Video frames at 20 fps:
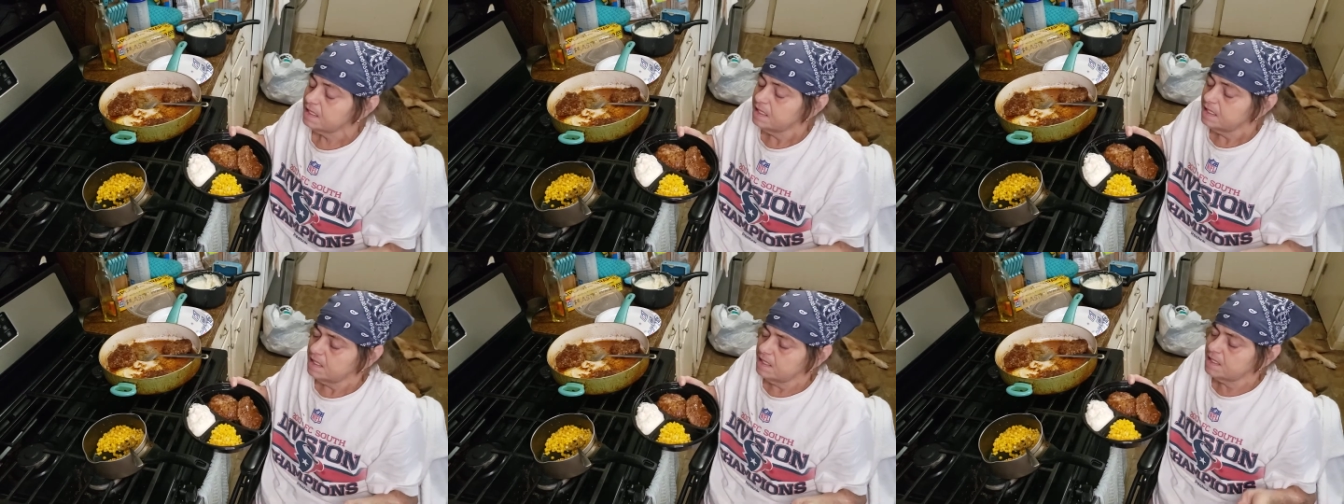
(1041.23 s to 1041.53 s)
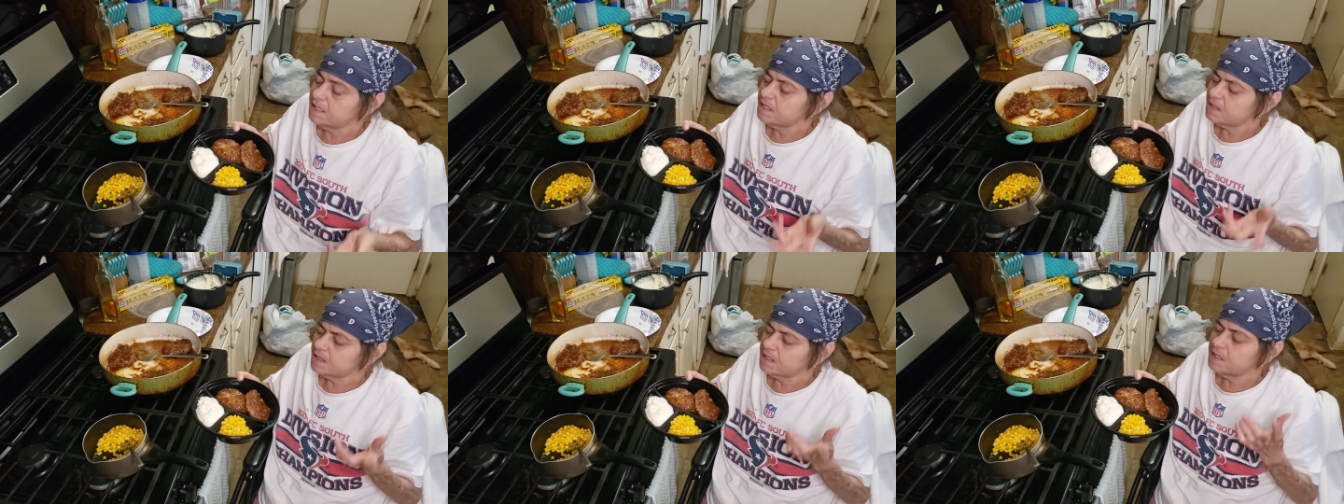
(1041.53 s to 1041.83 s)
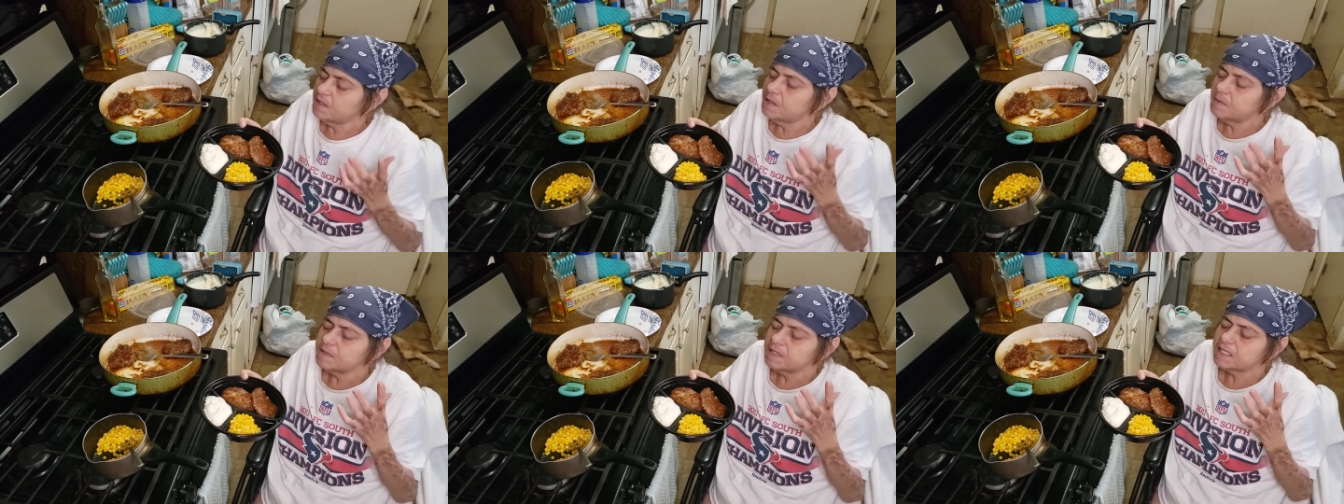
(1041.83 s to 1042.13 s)
So
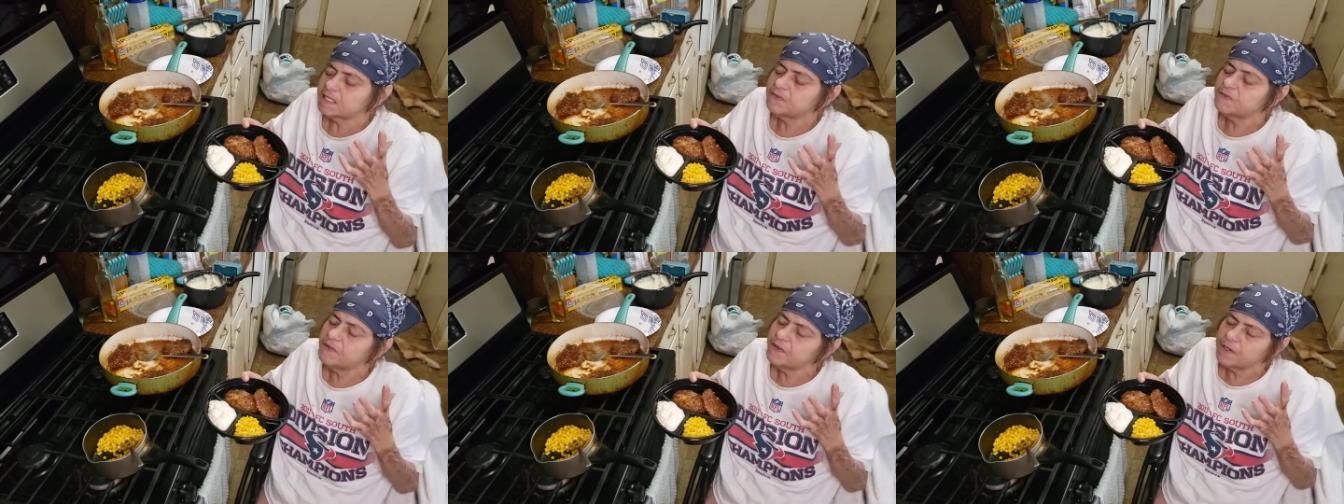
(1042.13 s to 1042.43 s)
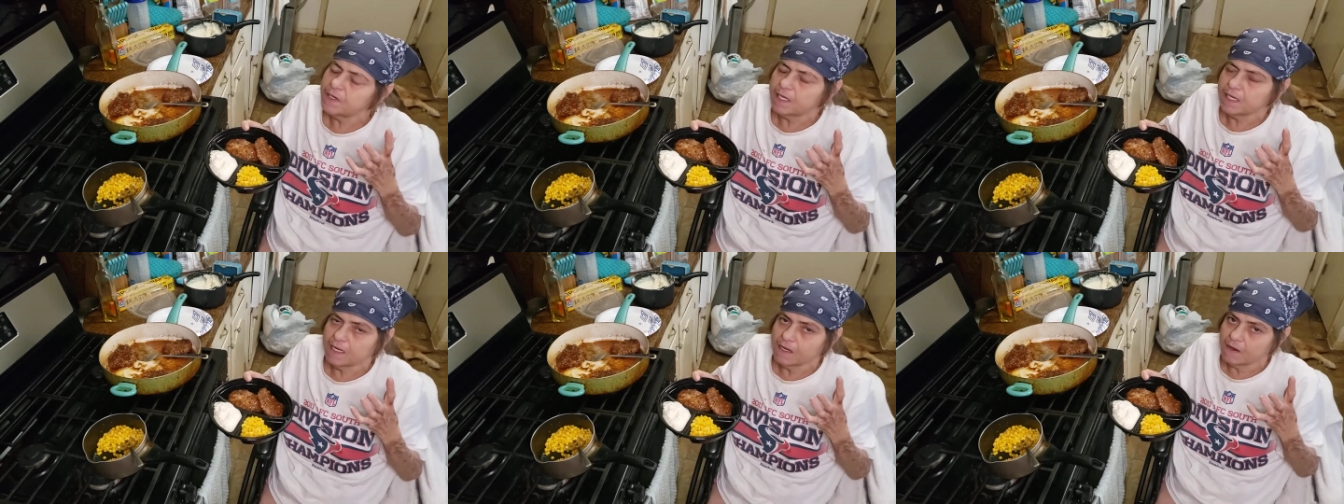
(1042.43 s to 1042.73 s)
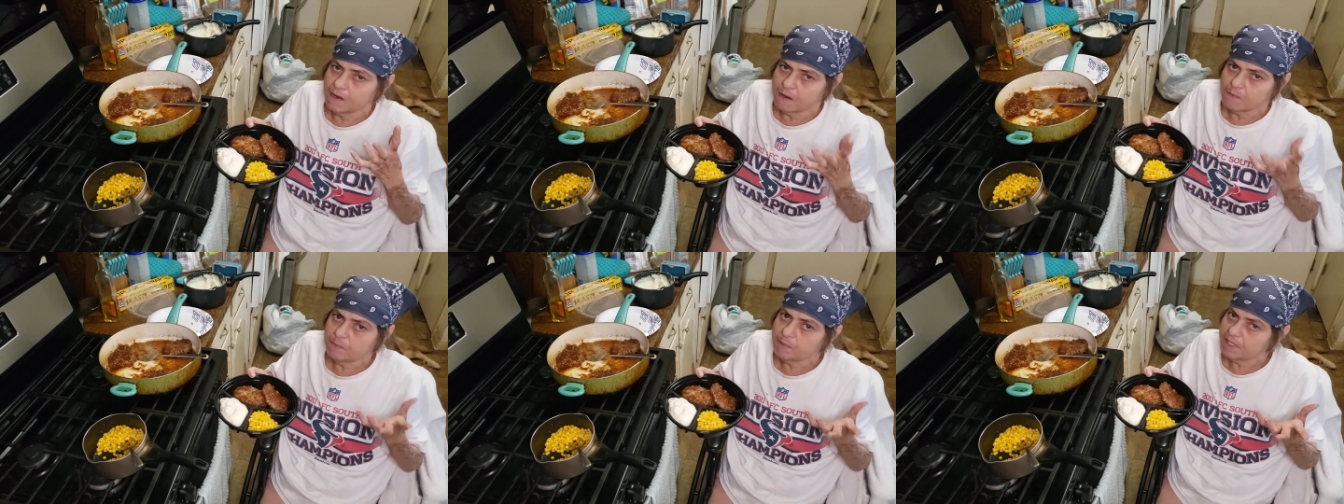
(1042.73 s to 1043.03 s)
sometimes it's very
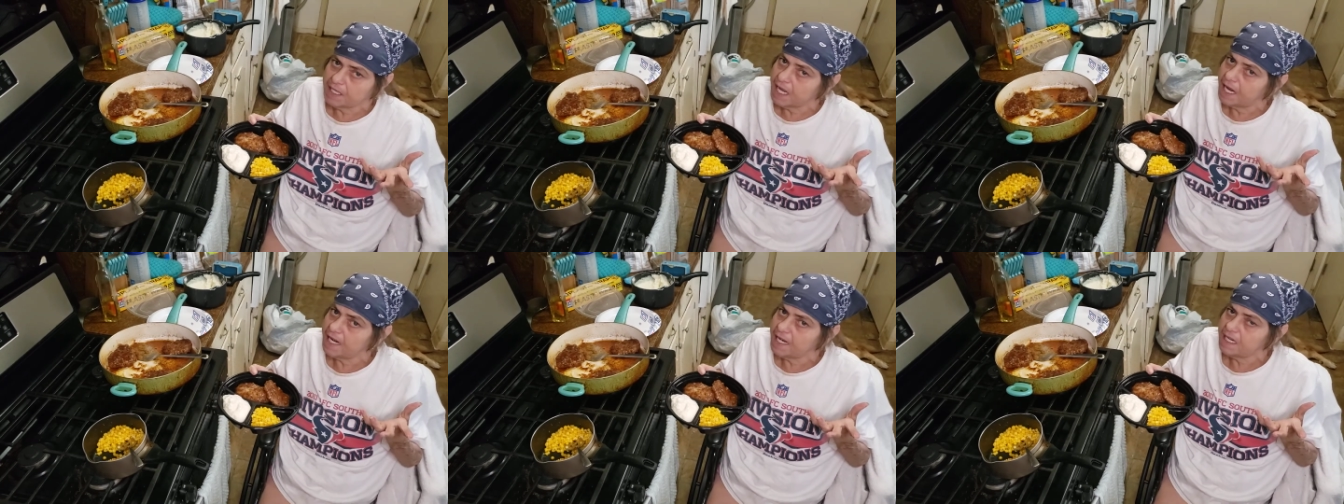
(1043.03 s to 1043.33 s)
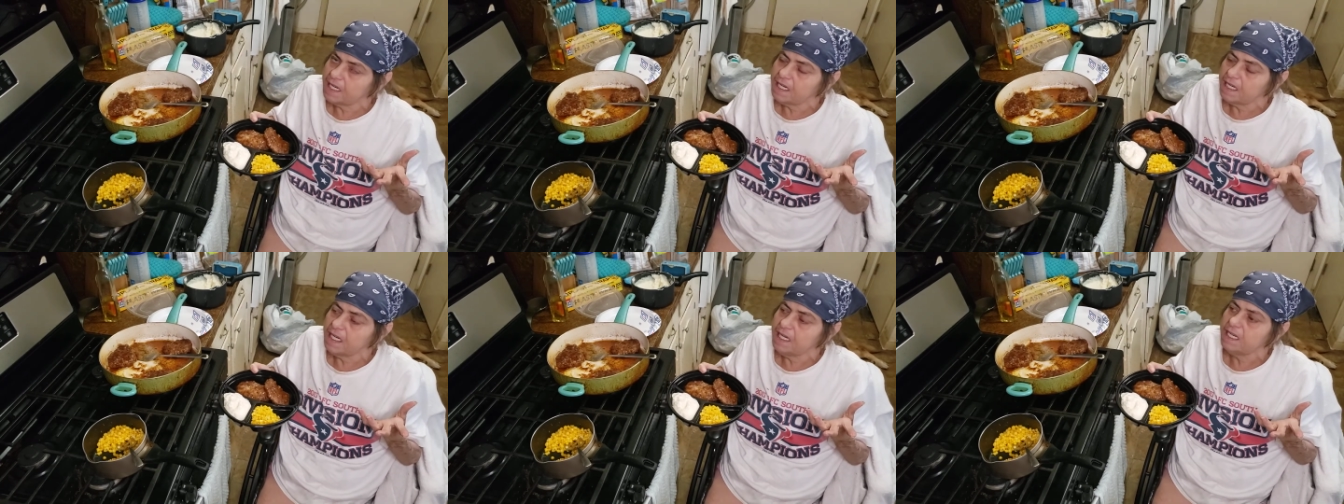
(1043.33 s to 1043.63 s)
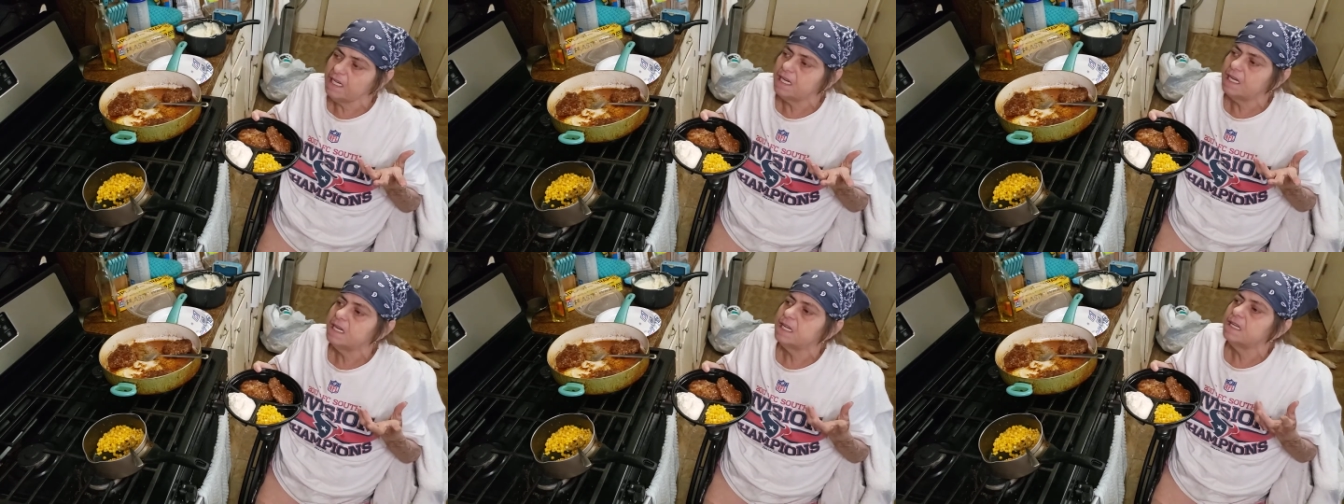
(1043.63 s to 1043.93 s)

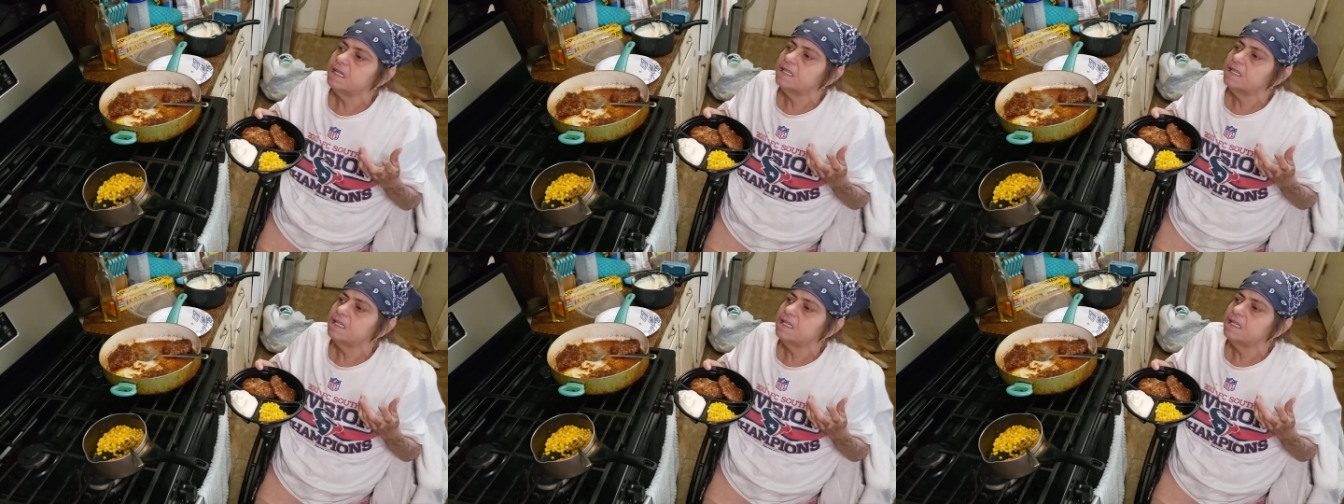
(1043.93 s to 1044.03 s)
complicating